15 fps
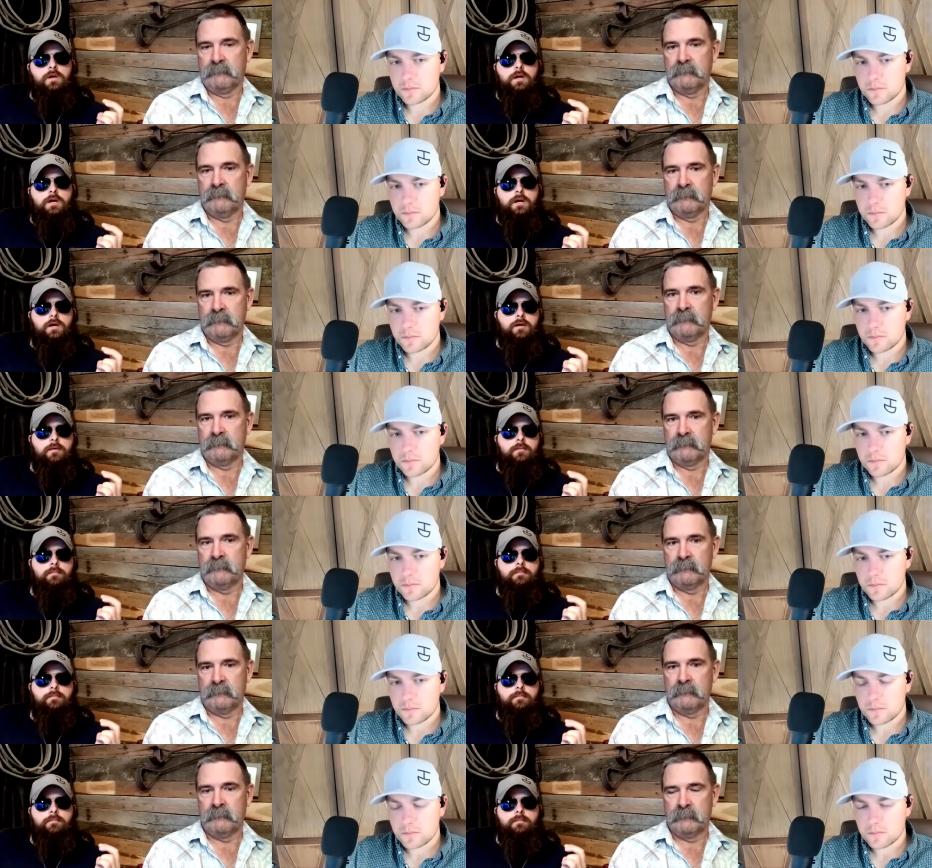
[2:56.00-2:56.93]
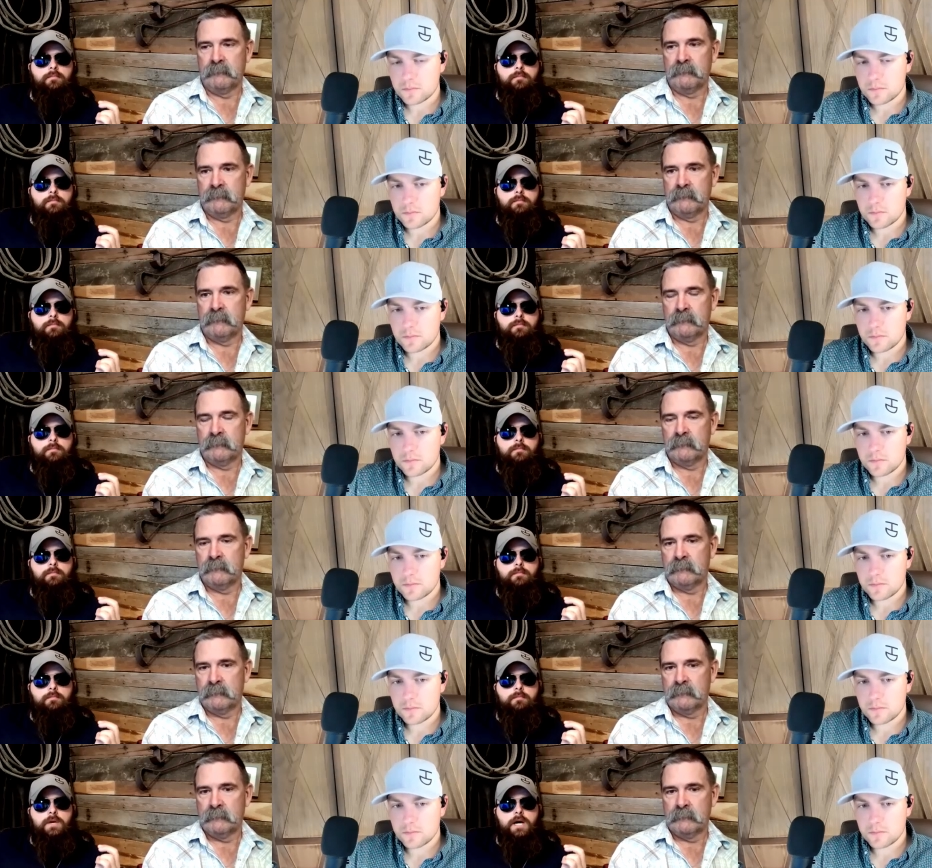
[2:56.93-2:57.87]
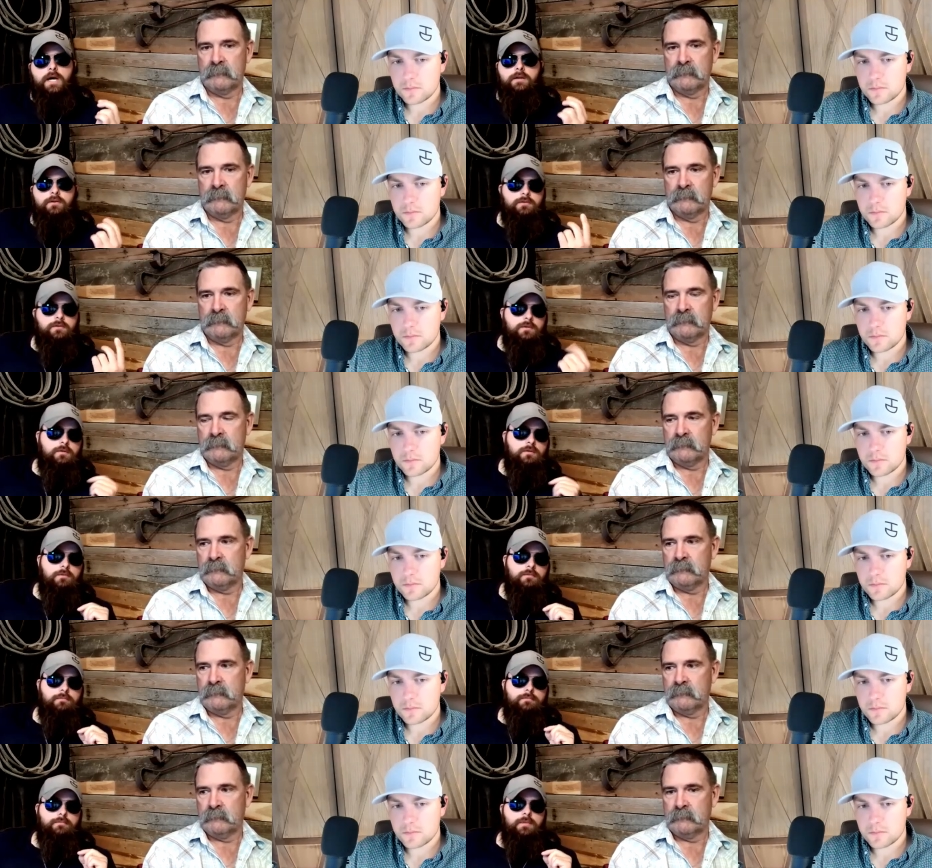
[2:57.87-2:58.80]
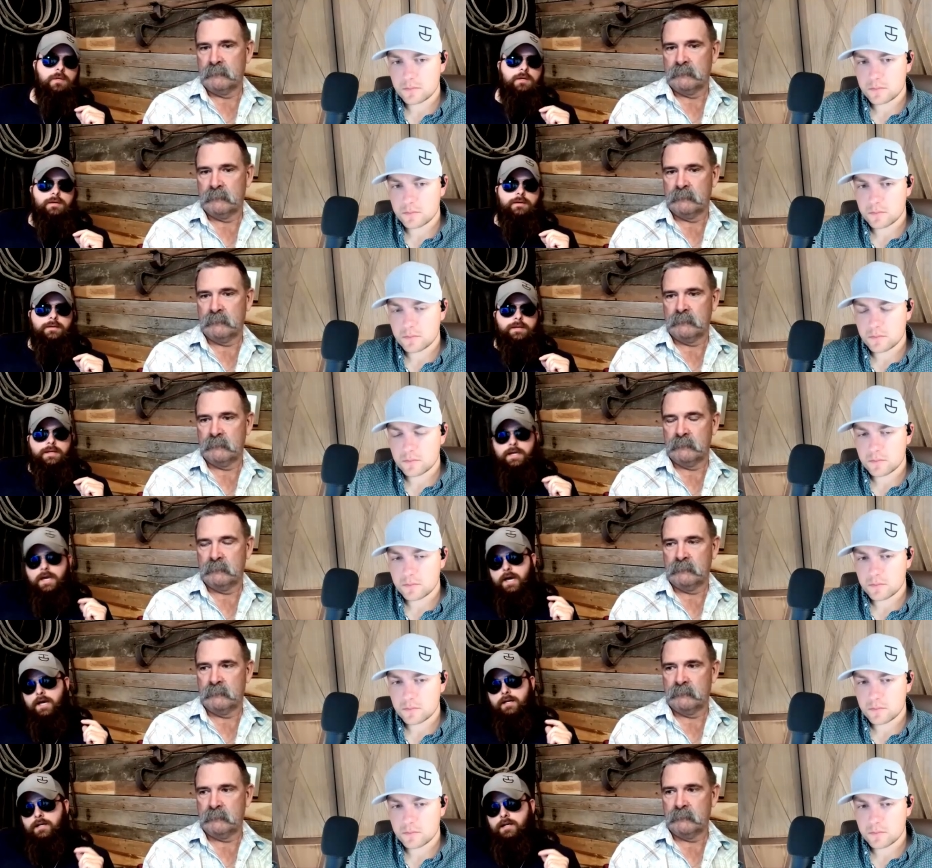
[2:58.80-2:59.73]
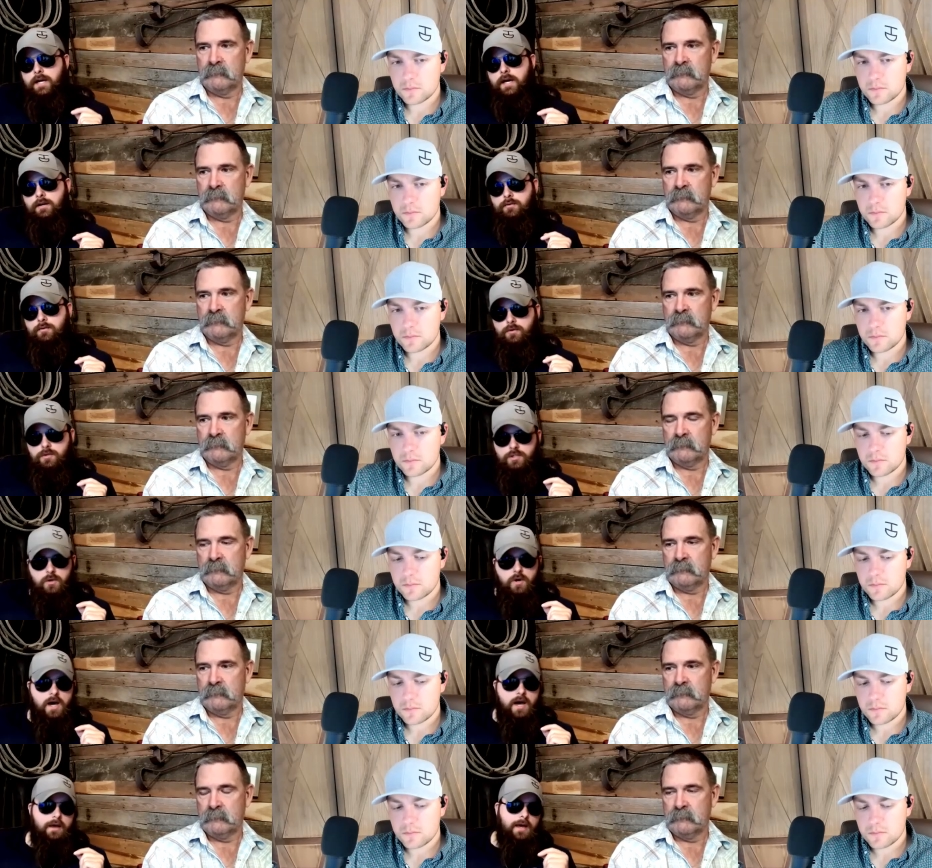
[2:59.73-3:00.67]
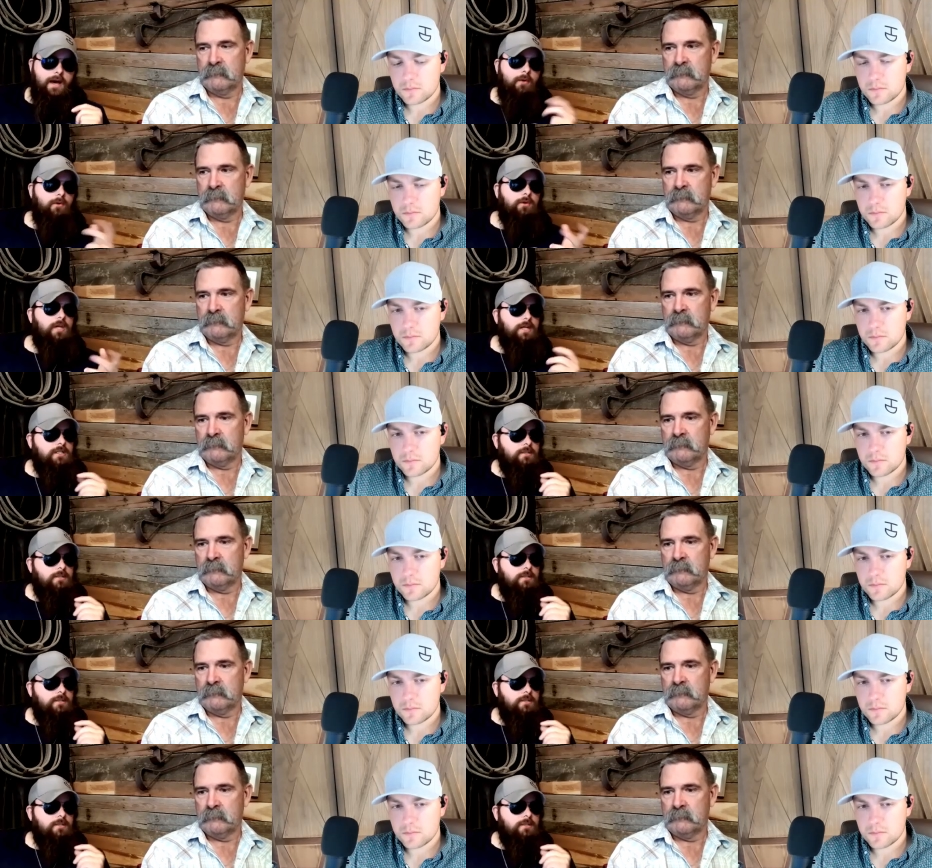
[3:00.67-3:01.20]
Speaker 1: um, I don't. Yeah, I don't know. So I, I would like